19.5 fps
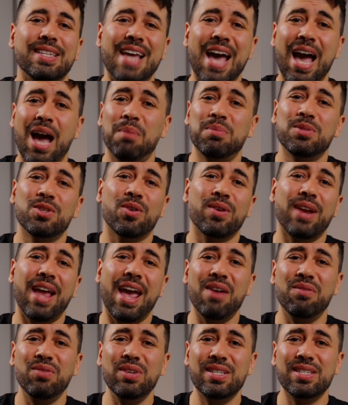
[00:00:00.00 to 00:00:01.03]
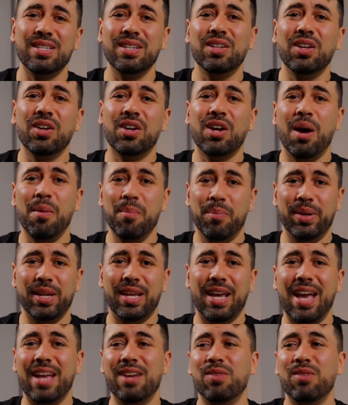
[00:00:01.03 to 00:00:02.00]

tabs on every single company